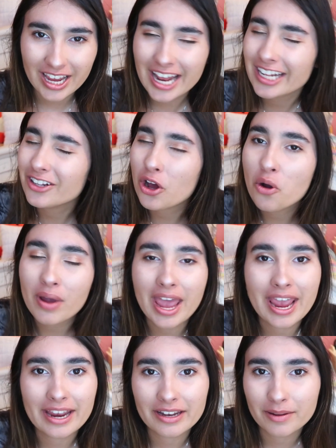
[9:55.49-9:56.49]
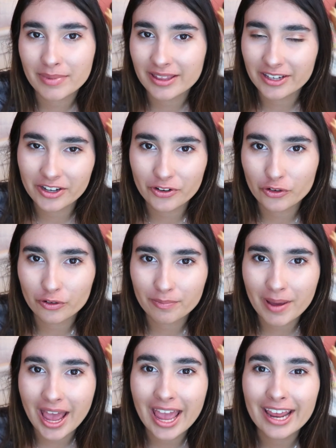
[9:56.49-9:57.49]
It is okay to be the
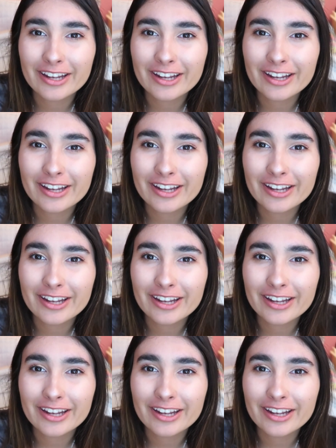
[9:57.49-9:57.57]
teacher's pet.